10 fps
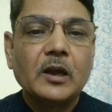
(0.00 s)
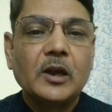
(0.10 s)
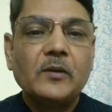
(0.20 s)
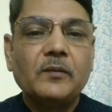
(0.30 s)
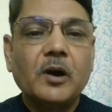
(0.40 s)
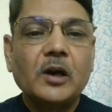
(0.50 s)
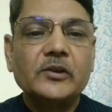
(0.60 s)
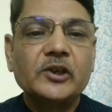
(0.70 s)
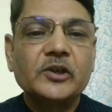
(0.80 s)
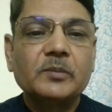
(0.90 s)
If all
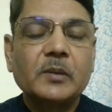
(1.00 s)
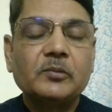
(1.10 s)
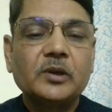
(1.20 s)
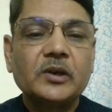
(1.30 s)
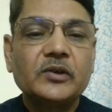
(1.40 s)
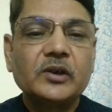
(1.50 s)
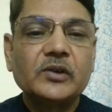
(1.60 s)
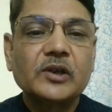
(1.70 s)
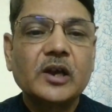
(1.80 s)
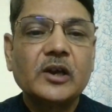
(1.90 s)
such
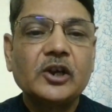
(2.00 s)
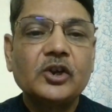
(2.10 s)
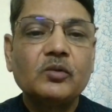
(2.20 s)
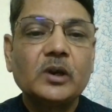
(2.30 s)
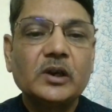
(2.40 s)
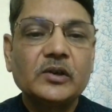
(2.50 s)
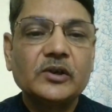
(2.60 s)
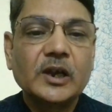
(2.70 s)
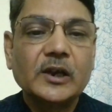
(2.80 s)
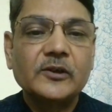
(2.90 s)
populations are equal in
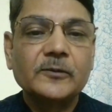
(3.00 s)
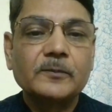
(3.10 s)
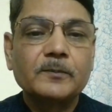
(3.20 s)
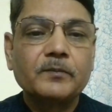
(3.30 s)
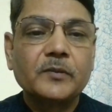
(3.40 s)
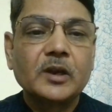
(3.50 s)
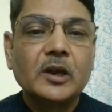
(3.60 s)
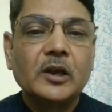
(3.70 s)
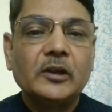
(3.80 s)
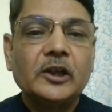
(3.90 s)
size,
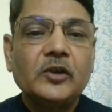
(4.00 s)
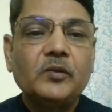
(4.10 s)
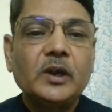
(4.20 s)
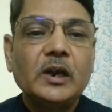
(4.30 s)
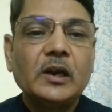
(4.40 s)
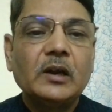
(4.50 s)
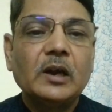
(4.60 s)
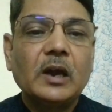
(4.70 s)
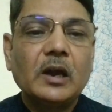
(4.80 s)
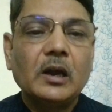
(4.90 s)
then we can
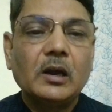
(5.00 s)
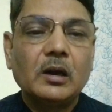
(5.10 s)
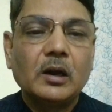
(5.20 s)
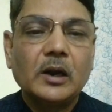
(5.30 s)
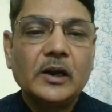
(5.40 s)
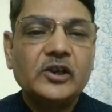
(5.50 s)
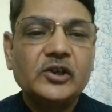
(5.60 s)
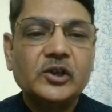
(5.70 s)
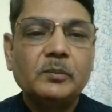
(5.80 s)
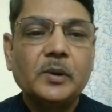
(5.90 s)

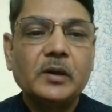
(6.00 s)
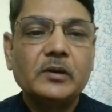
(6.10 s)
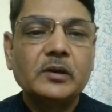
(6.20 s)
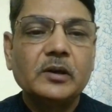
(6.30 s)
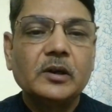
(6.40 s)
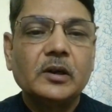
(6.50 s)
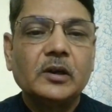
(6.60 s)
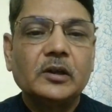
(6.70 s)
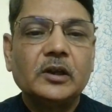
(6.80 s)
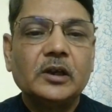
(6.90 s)
anticipate
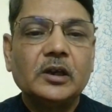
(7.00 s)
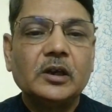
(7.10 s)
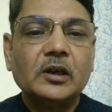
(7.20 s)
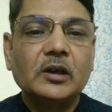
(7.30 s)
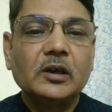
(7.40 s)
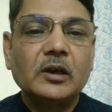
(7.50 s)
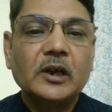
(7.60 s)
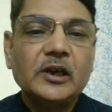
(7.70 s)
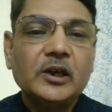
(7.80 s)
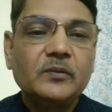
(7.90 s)
the
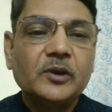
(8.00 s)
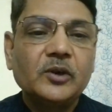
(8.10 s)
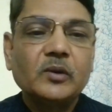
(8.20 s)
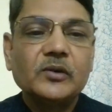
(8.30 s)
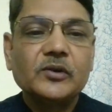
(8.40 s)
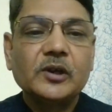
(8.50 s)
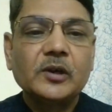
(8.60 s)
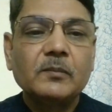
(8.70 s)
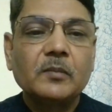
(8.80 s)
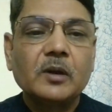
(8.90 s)
allele frequency
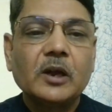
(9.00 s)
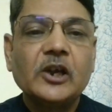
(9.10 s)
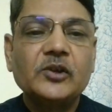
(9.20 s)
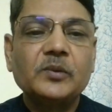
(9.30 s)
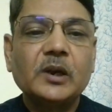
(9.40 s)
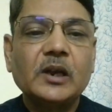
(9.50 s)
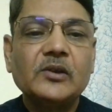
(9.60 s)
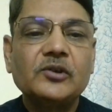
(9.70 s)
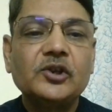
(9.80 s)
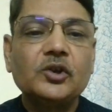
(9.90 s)
as well
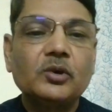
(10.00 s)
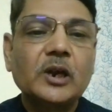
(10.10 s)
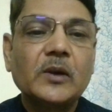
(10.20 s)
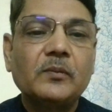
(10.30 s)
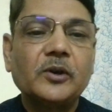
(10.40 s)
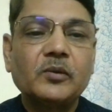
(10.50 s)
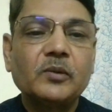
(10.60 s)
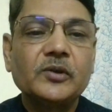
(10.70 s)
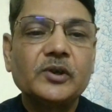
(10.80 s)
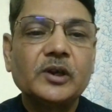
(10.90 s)
as genotype
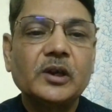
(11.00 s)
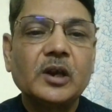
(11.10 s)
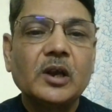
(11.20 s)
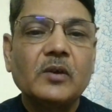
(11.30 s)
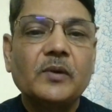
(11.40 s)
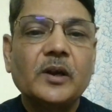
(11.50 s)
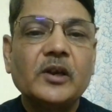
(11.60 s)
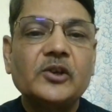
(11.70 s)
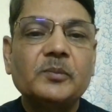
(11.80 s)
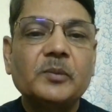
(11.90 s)
frequency for a
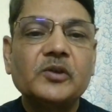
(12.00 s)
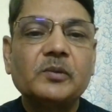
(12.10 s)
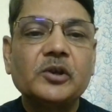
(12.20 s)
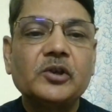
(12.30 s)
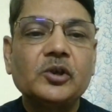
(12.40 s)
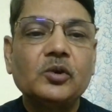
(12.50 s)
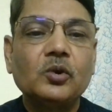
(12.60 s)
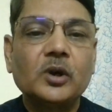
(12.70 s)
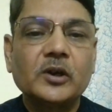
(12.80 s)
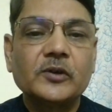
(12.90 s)
specific gene
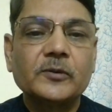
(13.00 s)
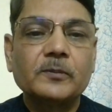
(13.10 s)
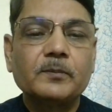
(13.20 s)
locus.